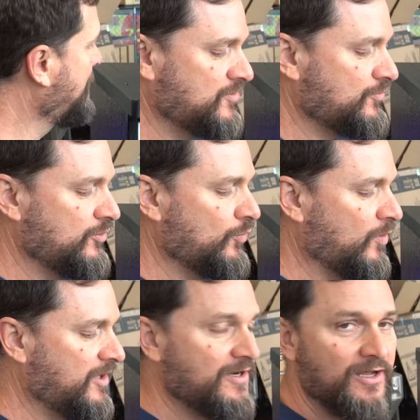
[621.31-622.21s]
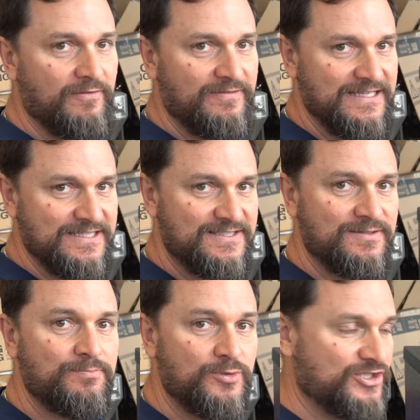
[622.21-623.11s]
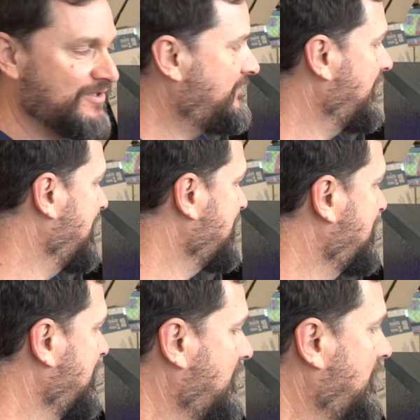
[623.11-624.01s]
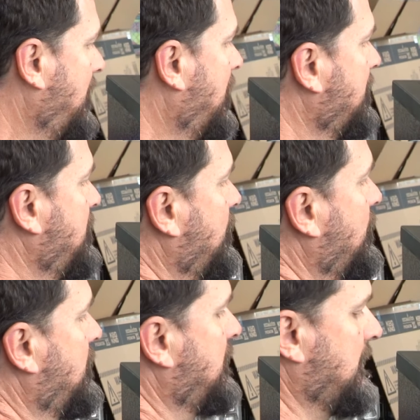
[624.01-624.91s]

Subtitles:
Screw one of these push-in fittings onto